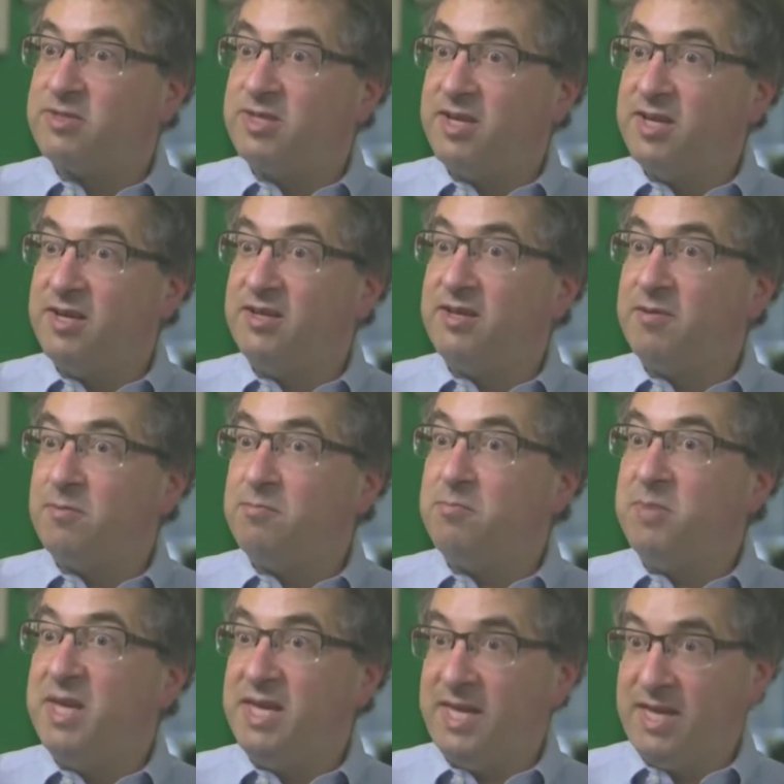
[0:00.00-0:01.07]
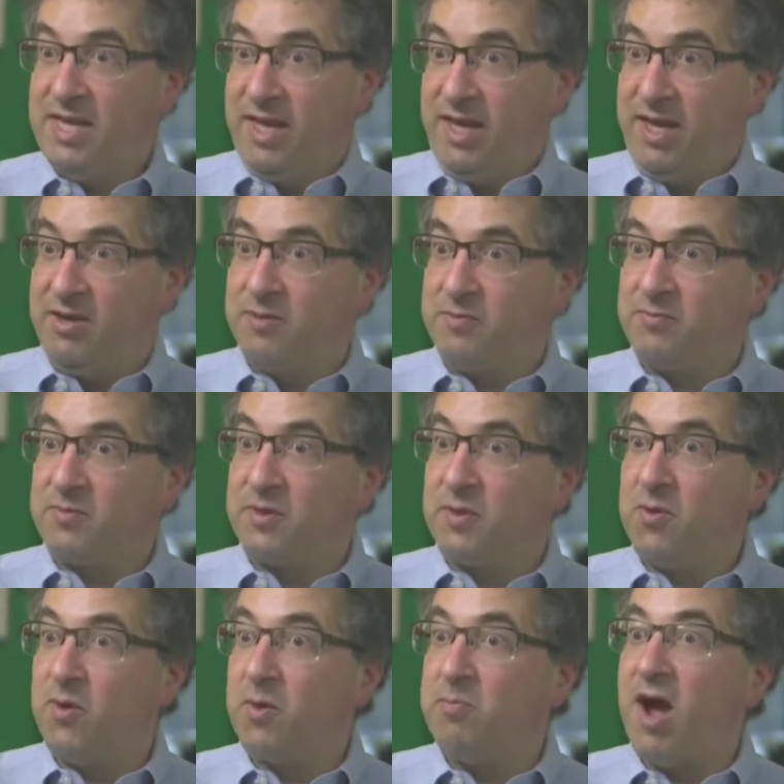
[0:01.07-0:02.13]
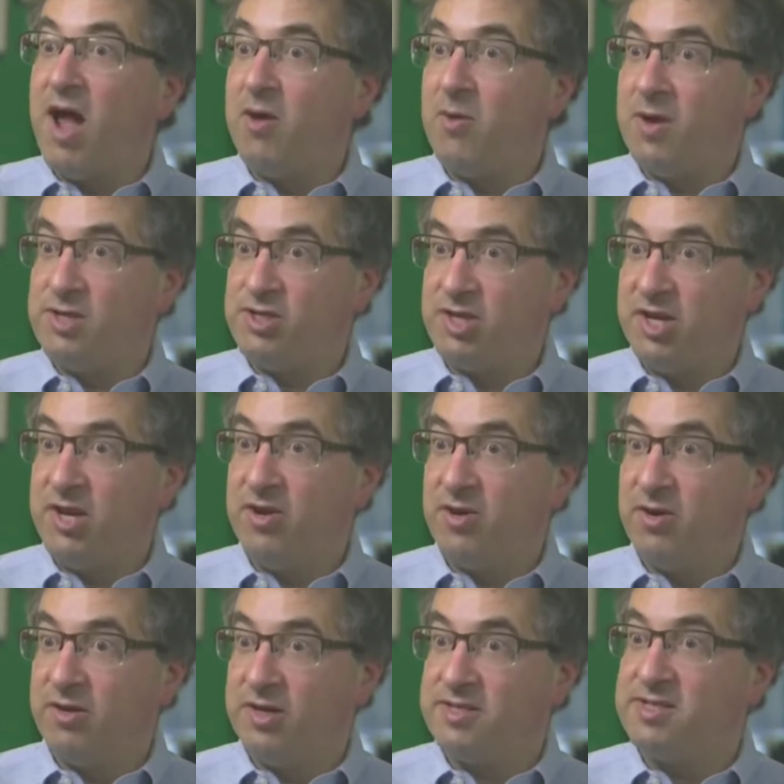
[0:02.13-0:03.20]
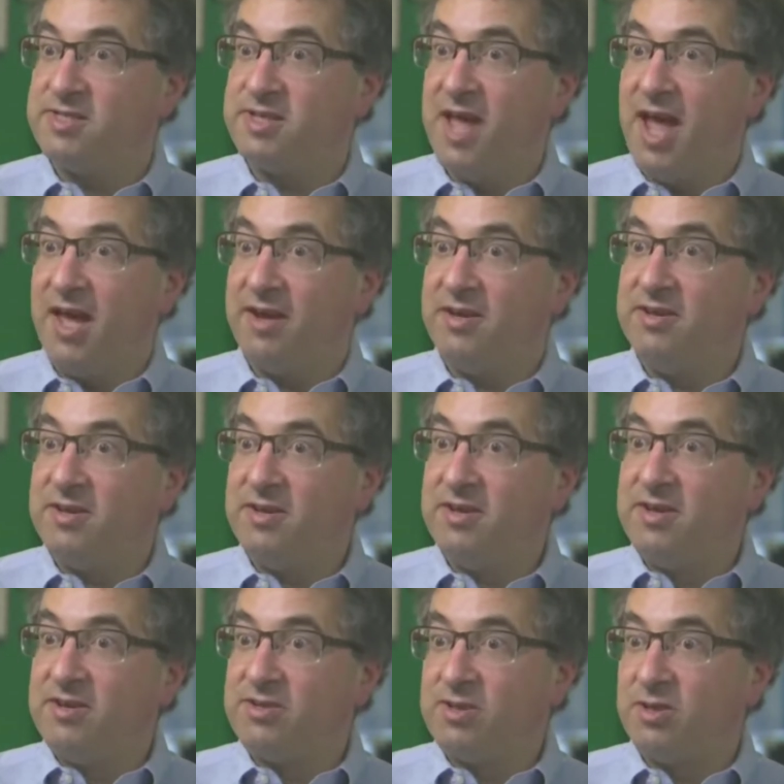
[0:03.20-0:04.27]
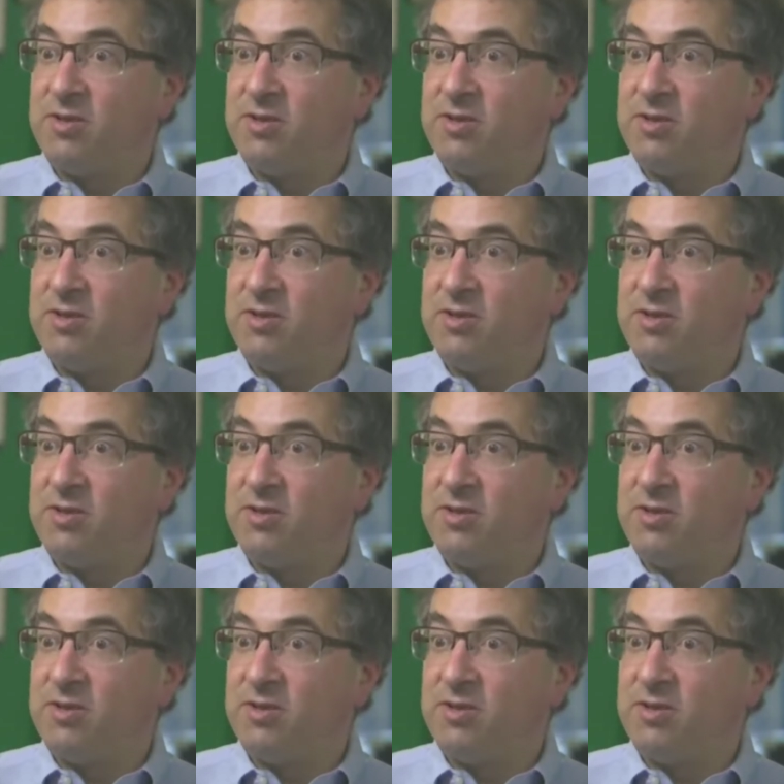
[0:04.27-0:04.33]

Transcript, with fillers: they will see BE or bioengineered instead.